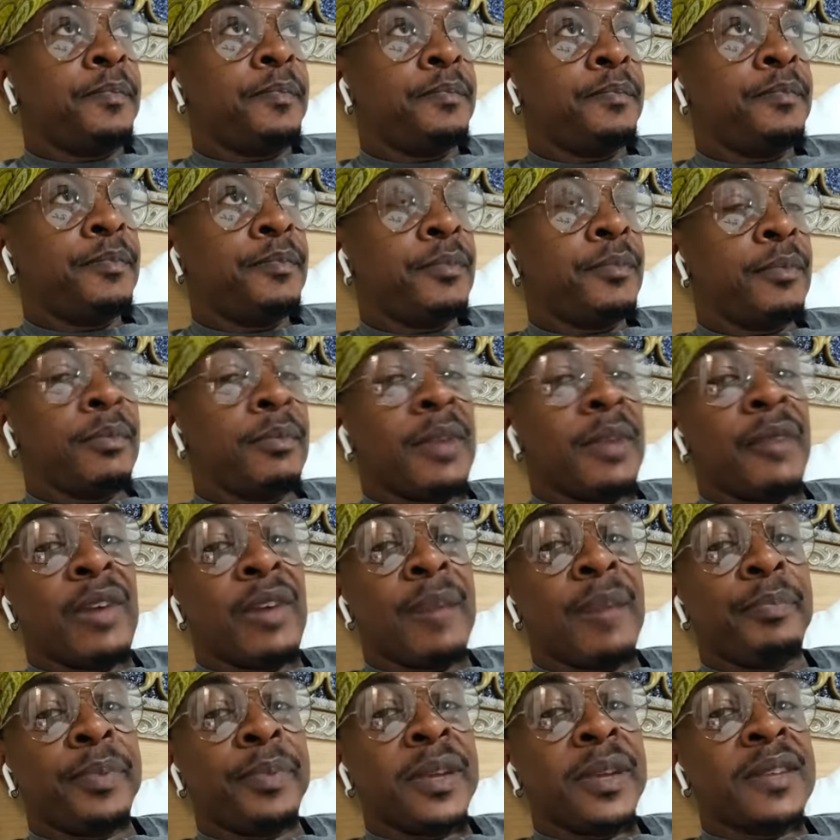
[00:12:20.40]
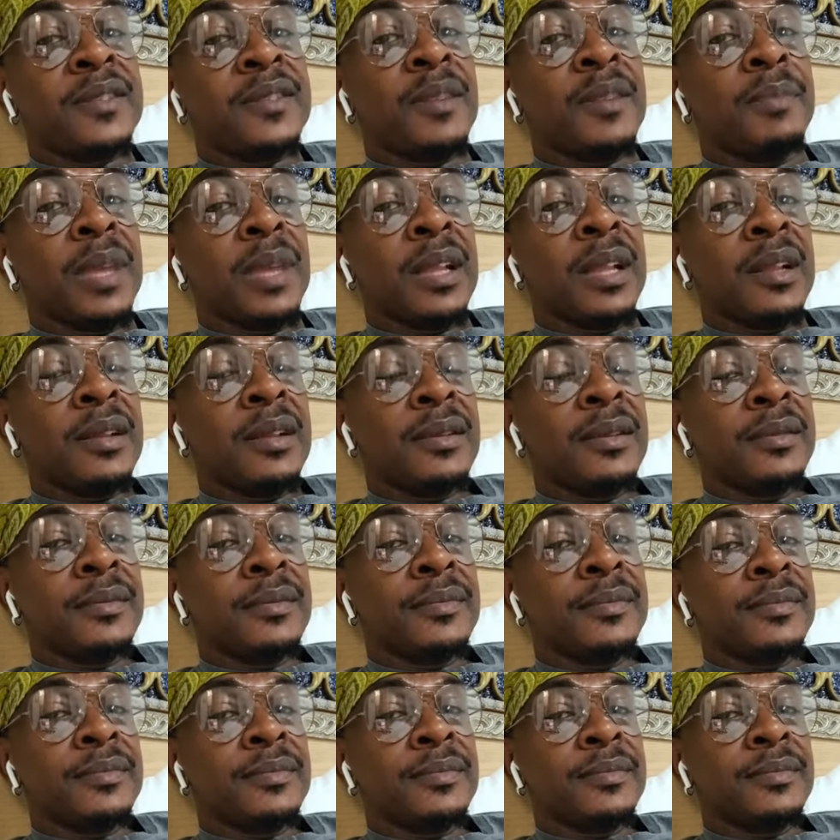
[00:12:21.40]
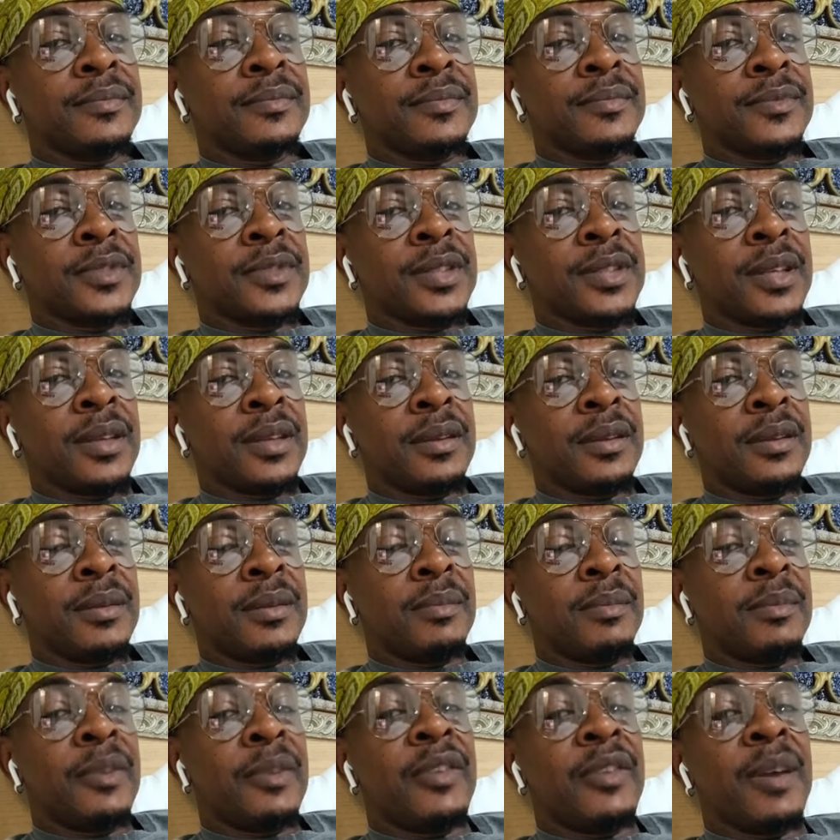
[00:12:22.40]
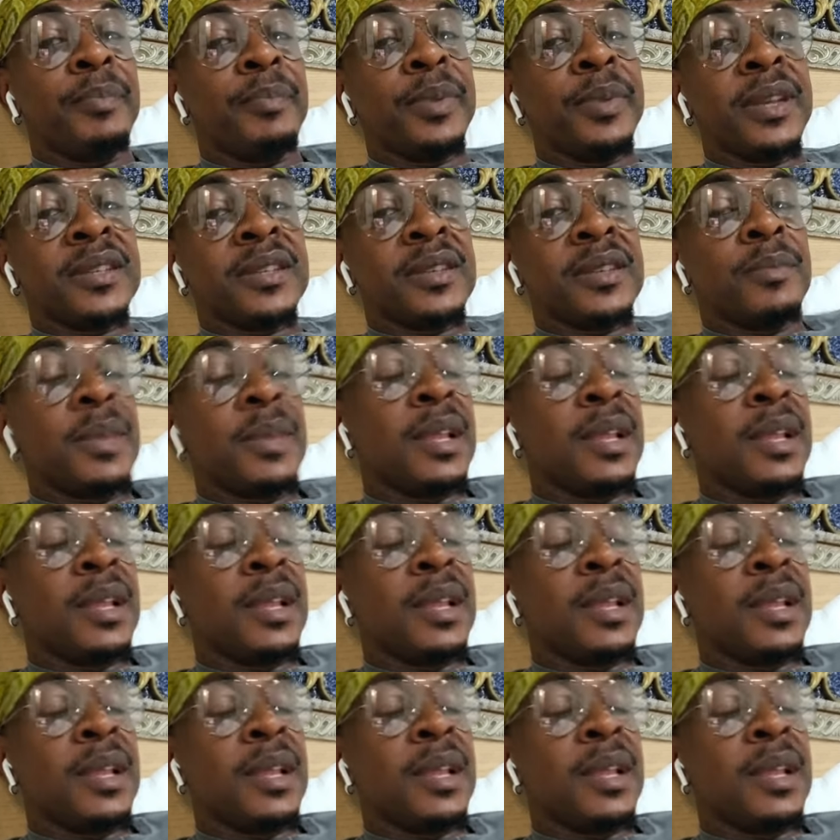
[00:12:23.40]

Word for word: Me want place a bill. You see? Me want place the bill.